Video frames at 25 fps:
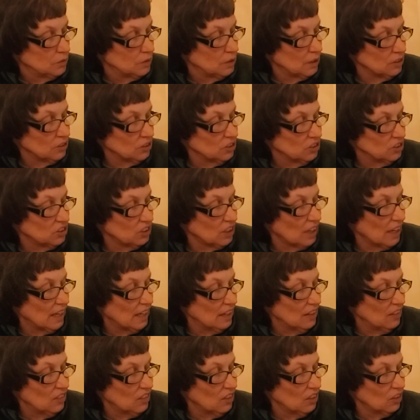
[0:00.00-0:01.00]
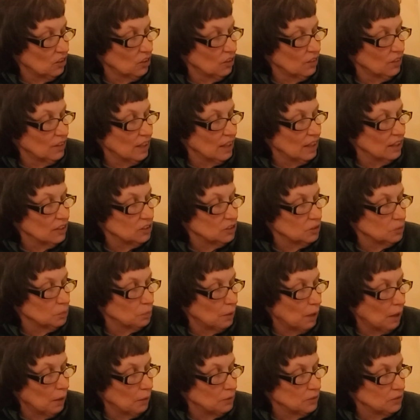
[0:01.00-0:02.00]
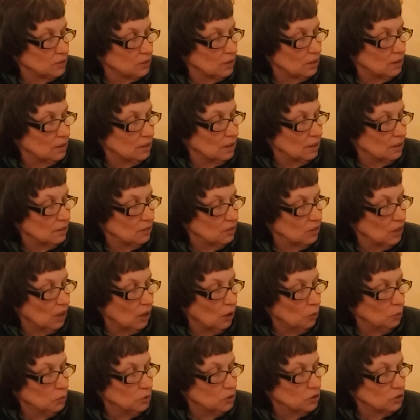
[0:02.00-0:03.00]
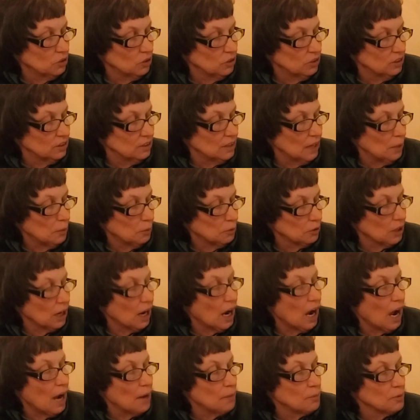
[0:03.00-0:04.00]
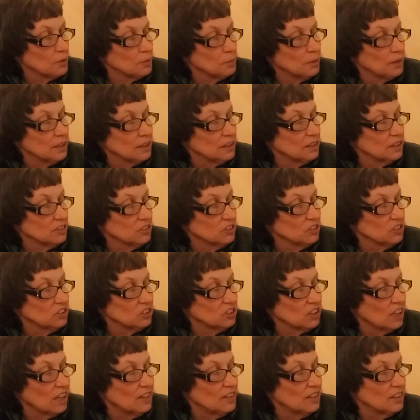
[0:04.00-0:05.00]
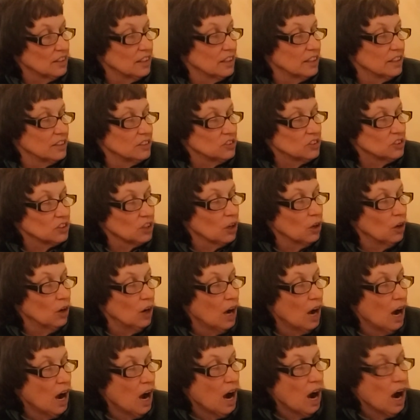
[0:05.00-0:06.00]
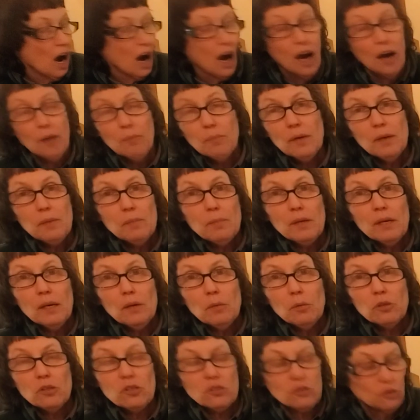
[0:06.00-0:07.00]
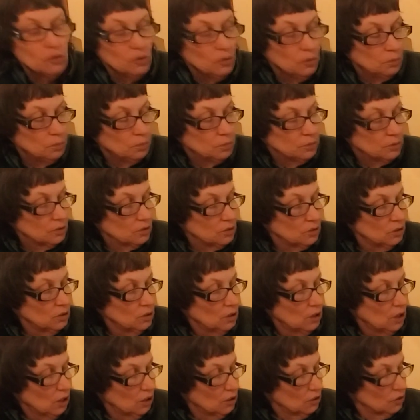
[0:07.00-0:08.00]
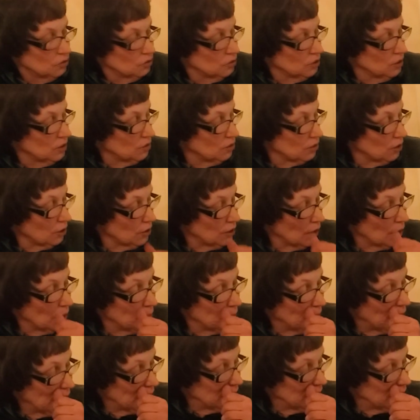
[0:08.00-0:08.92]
doesn't say anything on this. I've always thought that they were a hybrid, but it doesn't say that it is. So I might be able to regrow them